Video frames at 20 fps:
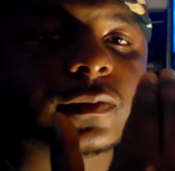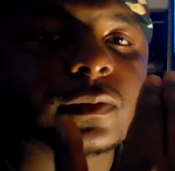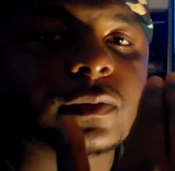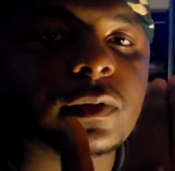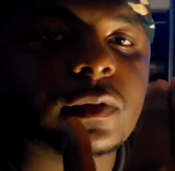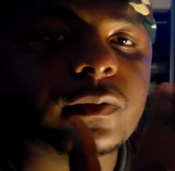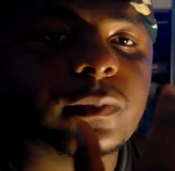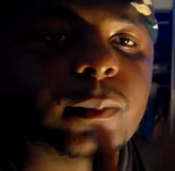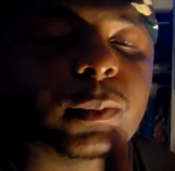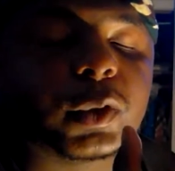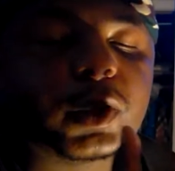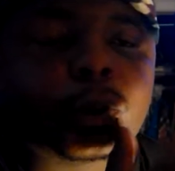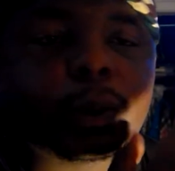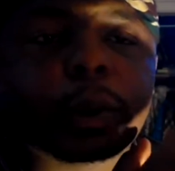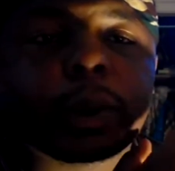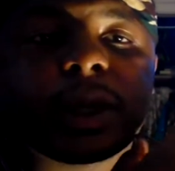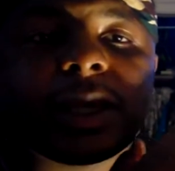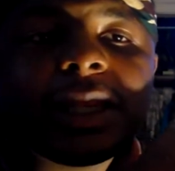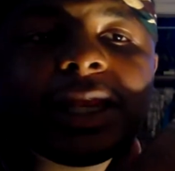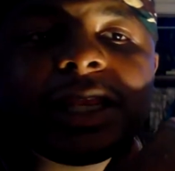you're familiar
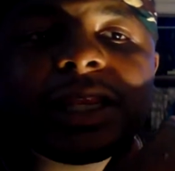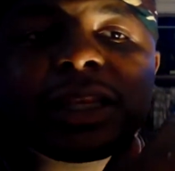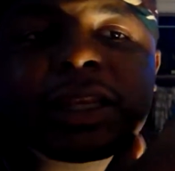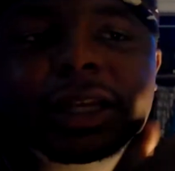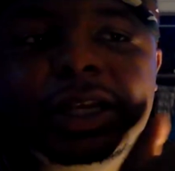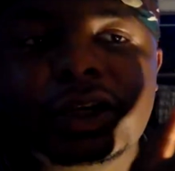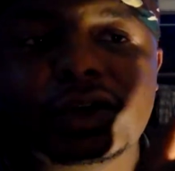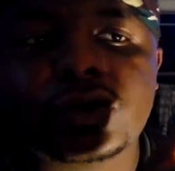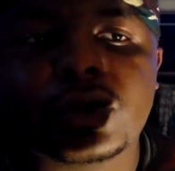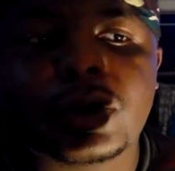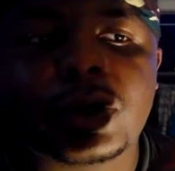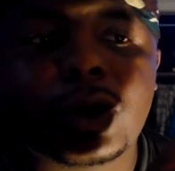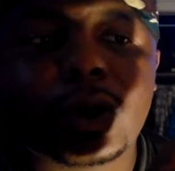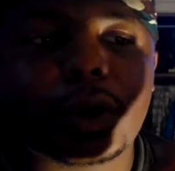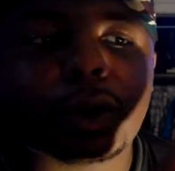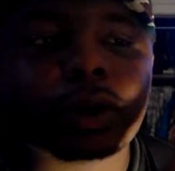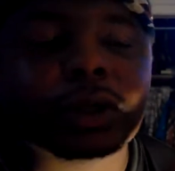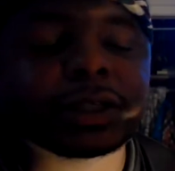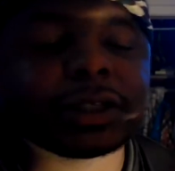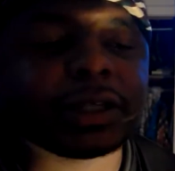with any Detroit
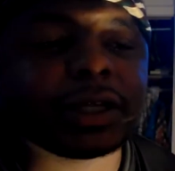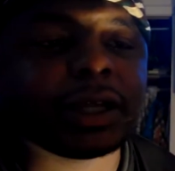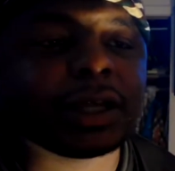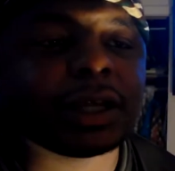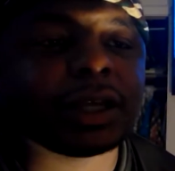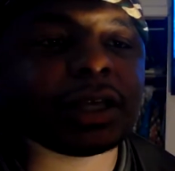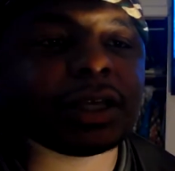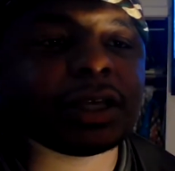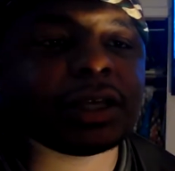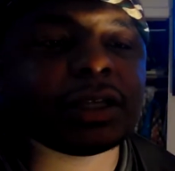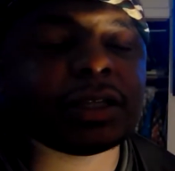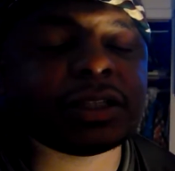artists like